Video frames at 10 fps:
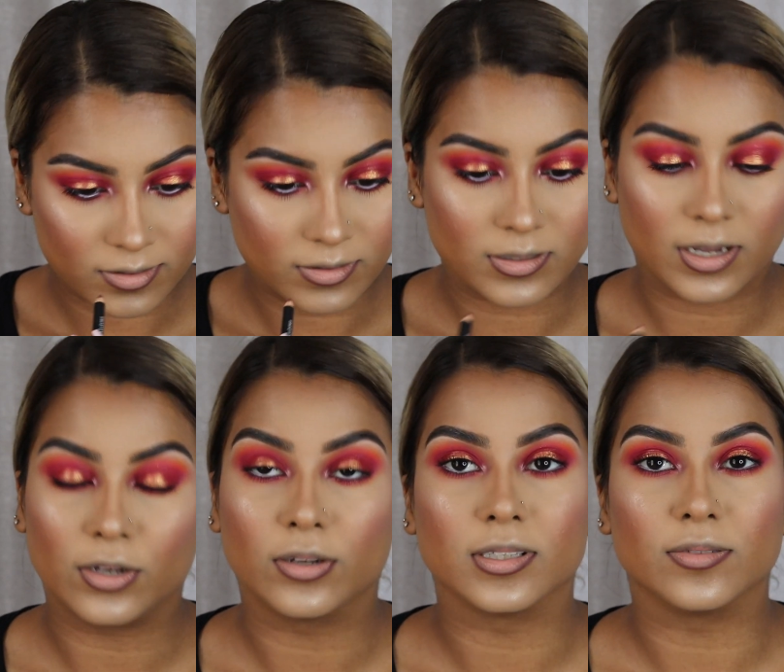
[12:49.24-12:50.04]
this eye
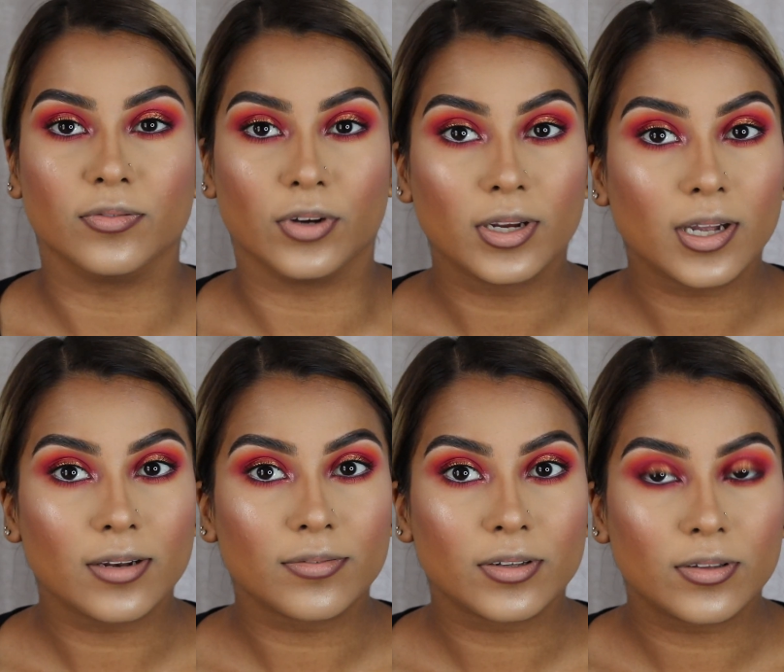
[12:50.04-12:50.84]
look is very
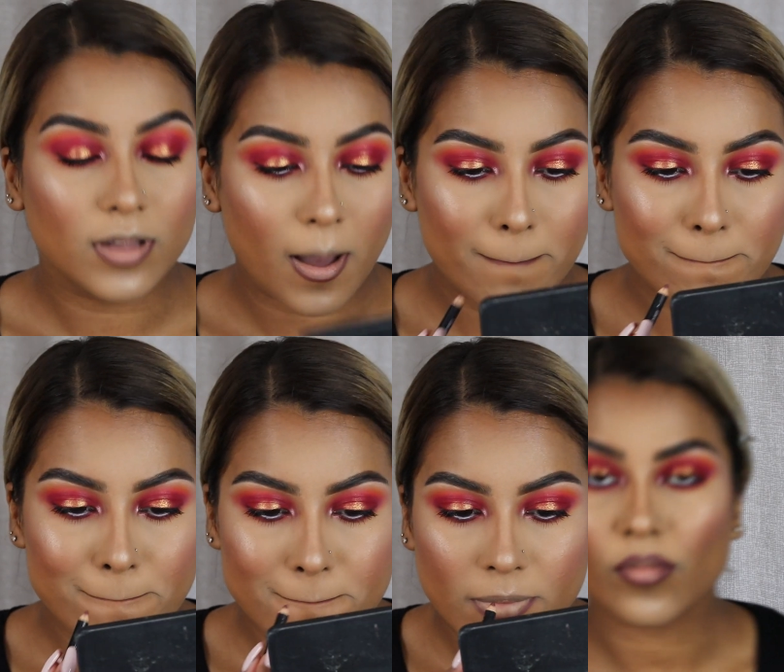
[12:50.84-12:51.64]
colorful.
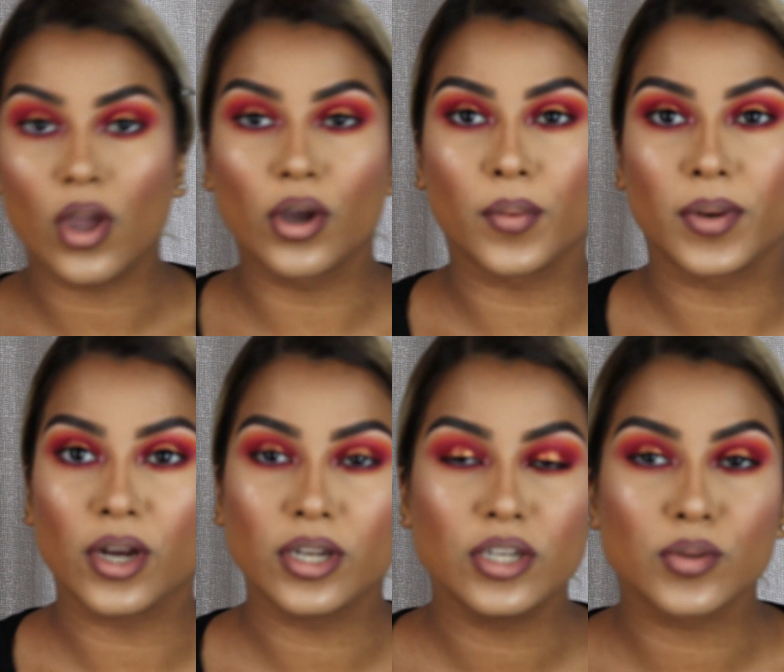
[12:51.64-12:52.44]
Okay, we're
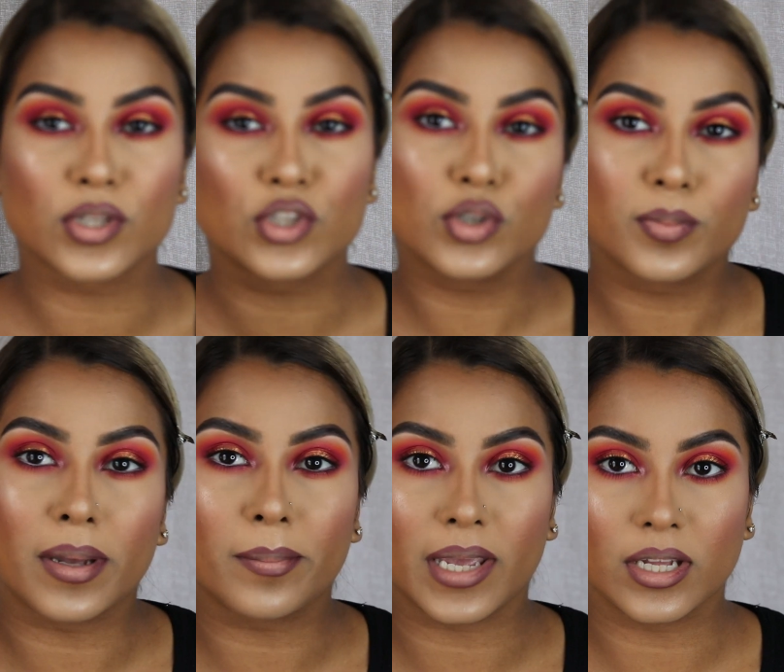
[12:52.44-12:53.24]
not gonna do a
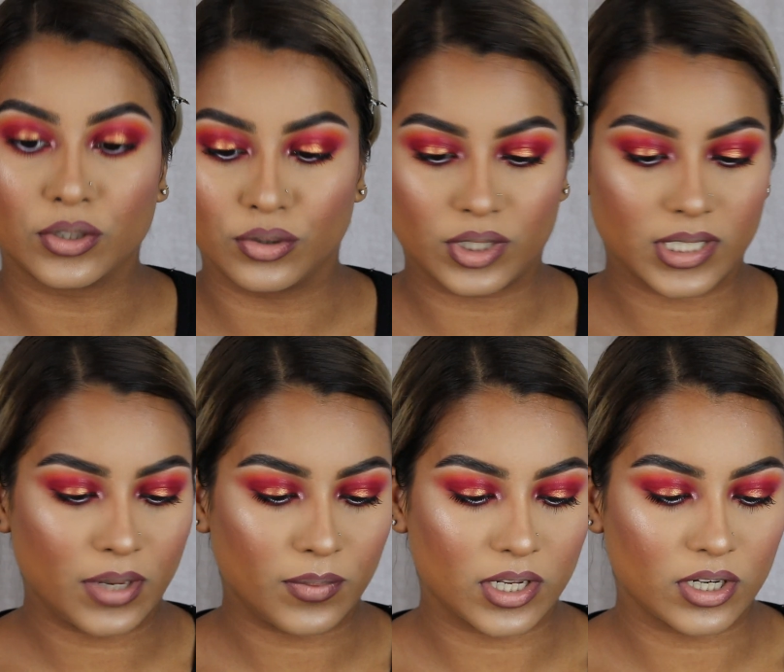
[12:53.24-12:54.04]
super pale nude
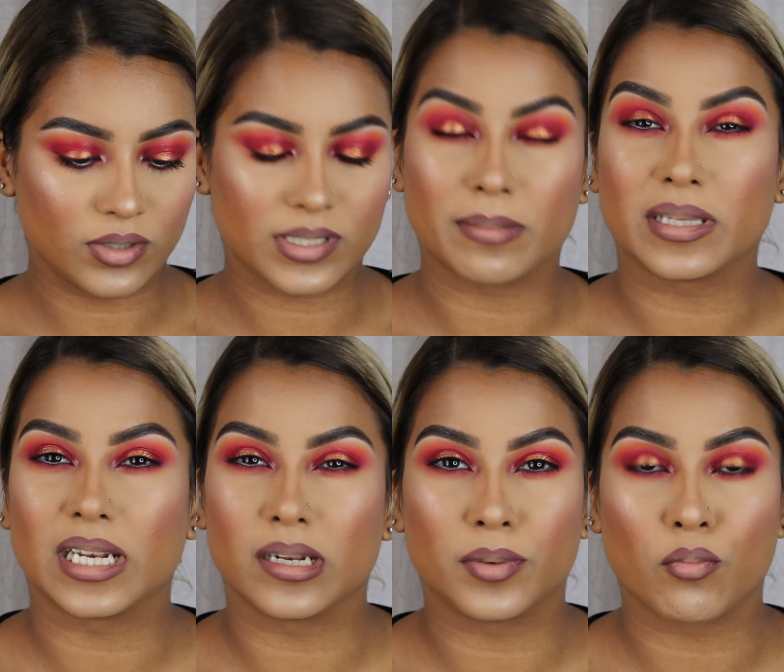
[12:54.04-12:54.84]
today. We're gonna do something a
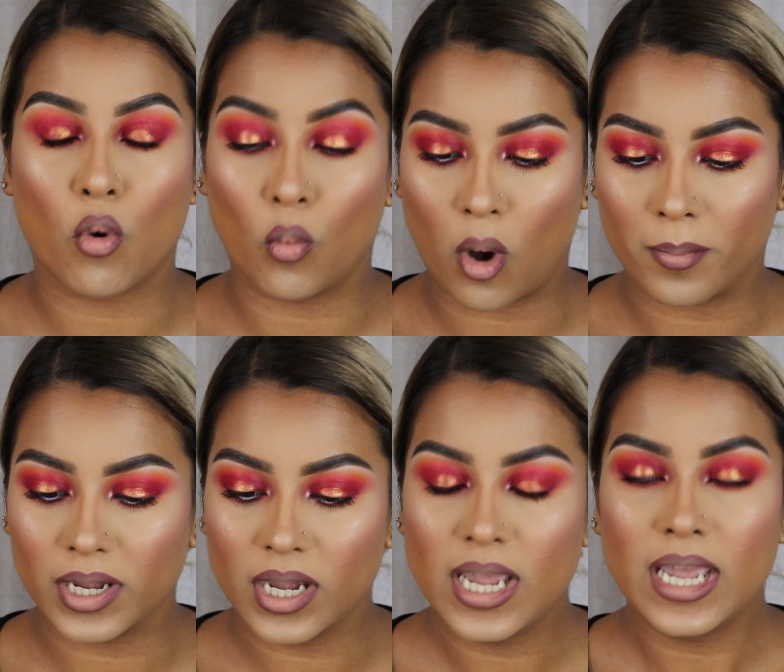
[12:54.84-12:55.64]
little bit more
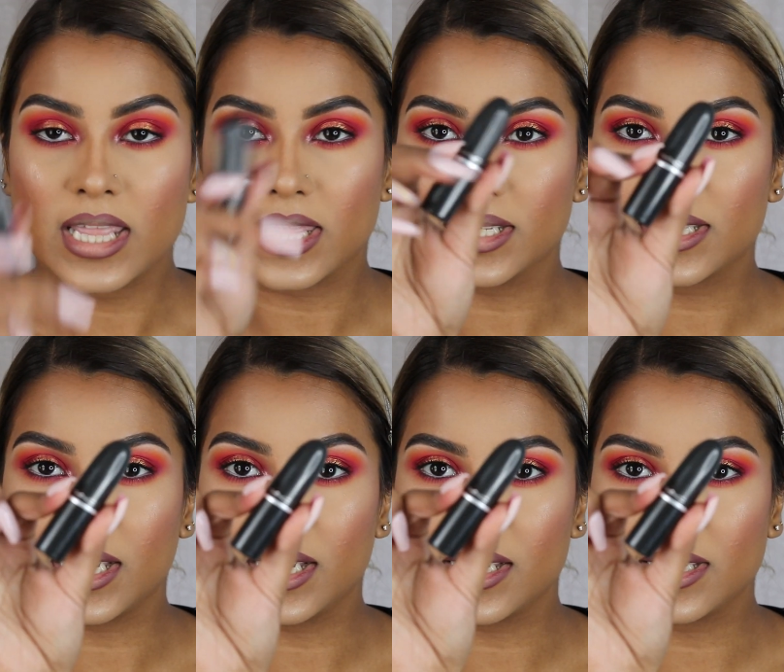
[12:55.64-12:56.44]
warmer. This
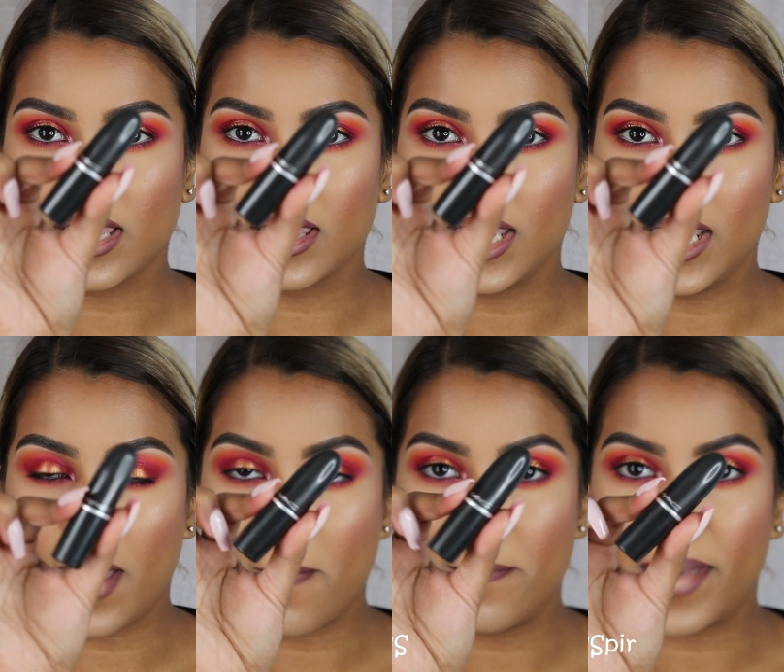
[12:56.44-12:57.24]
is the
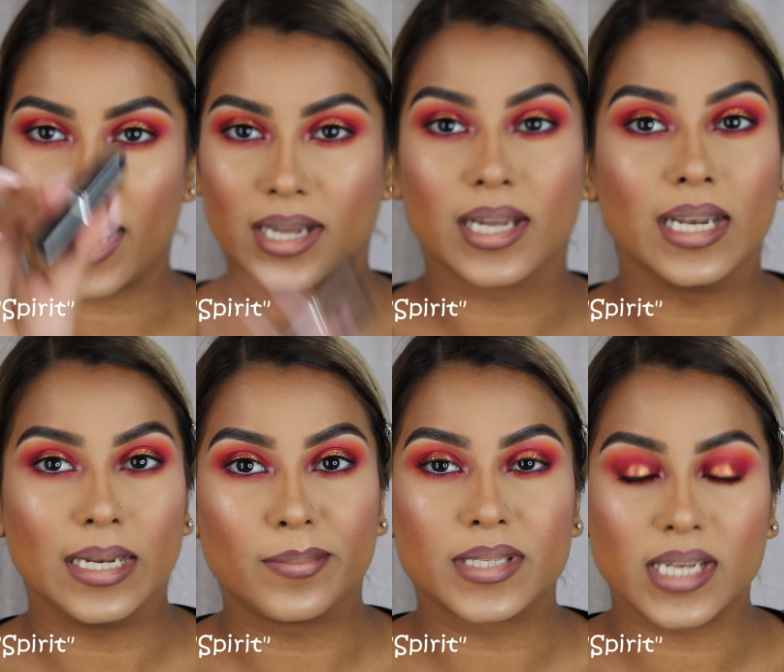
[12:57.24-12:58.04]
MAC
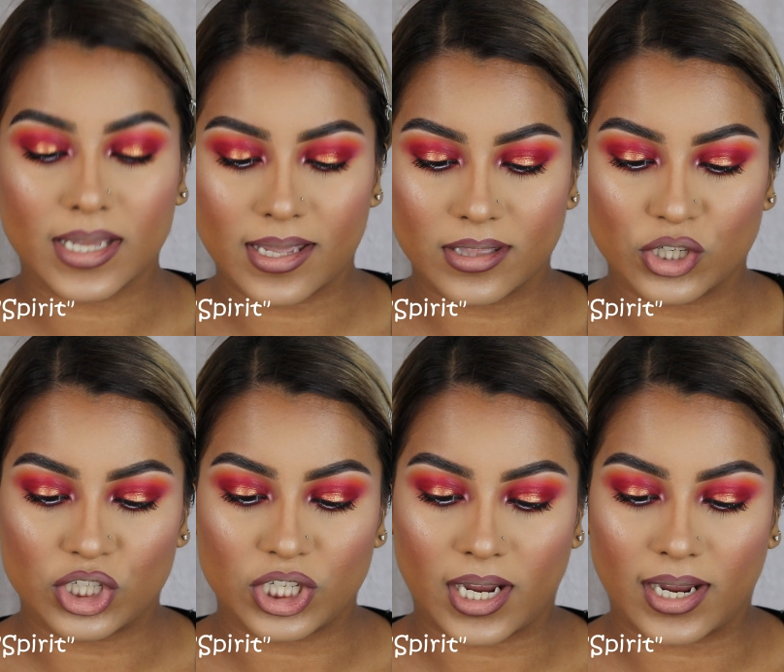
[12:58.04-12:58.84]
lipstick in the
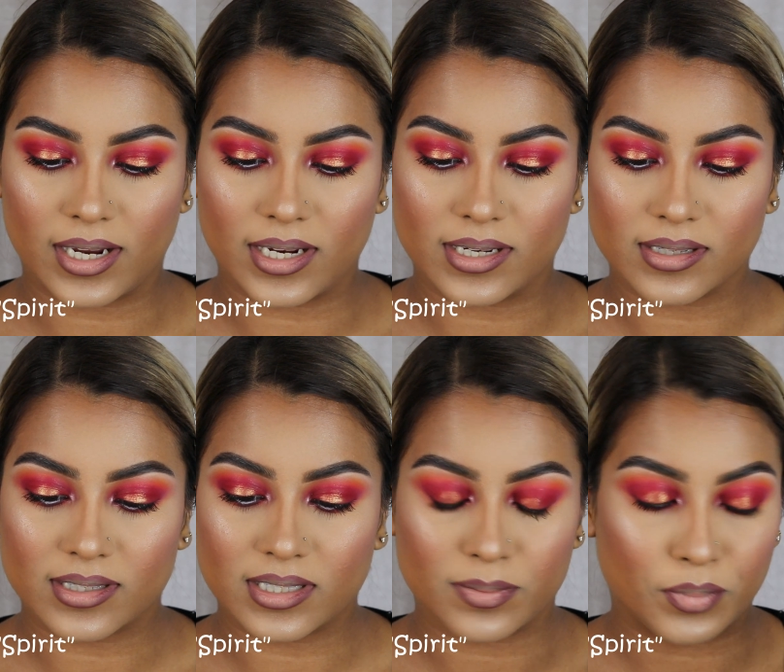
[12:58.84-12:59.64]
shade
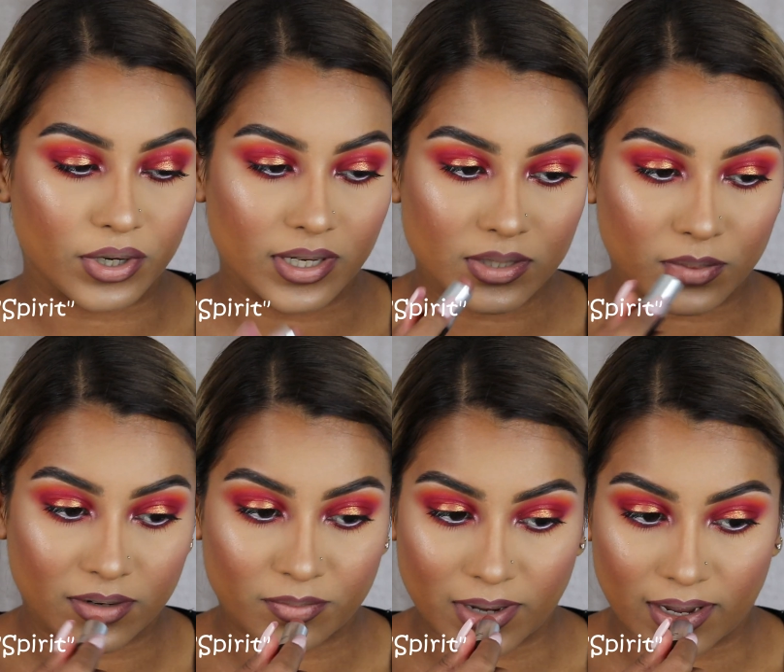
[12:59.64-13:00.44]
Spirit, one
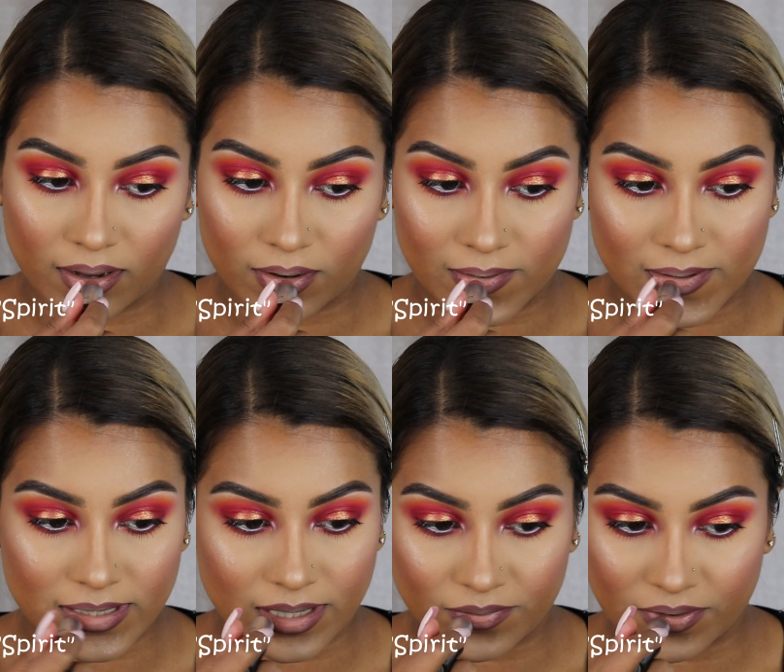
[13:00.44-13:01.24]
of my
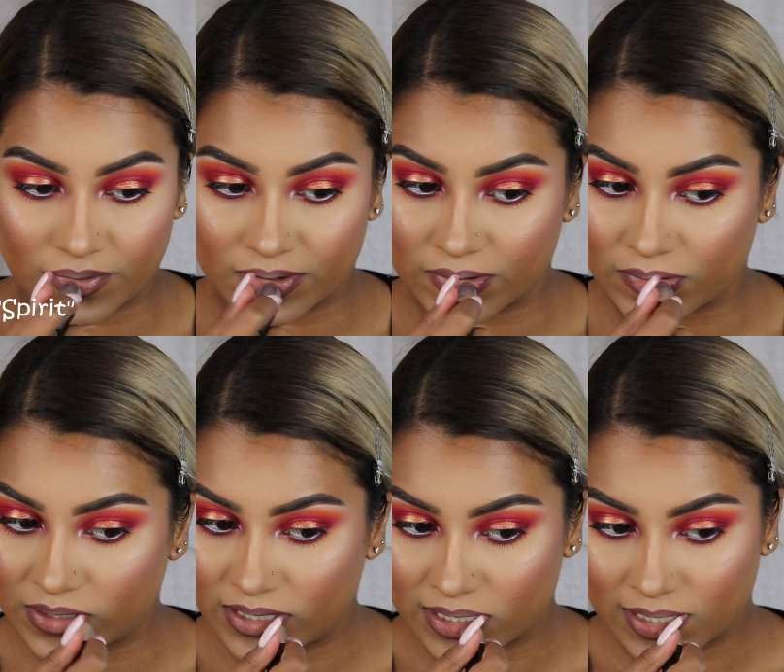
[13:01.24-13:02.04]
all-time favorite
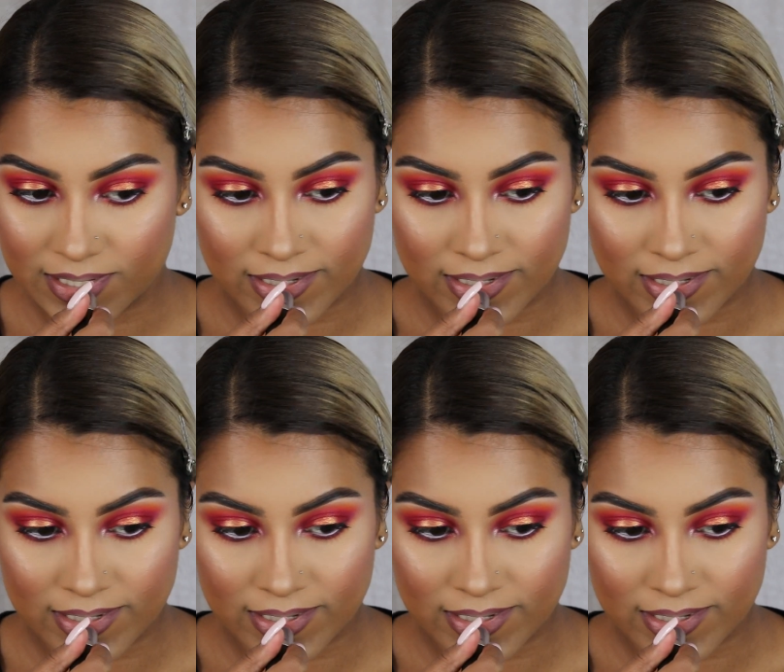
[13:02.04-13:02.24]
nudes.